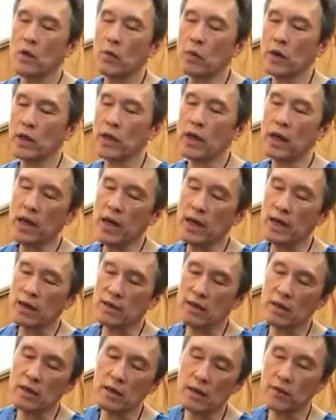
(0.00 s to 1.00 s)
when I
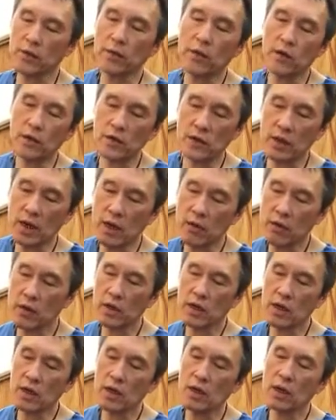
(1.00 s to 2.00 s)
exert a force down
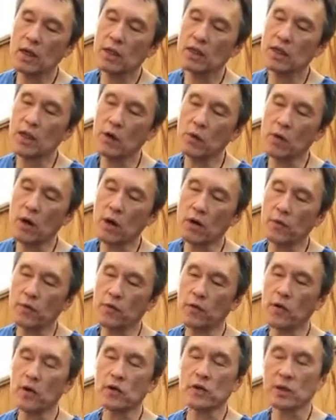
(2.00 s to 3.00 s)
here, there will a
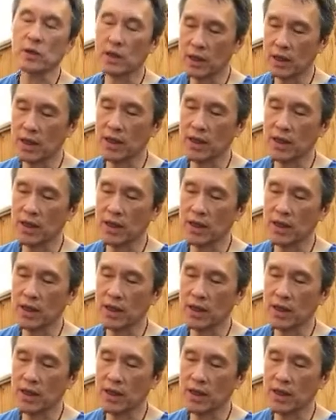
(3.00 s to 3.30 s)
force,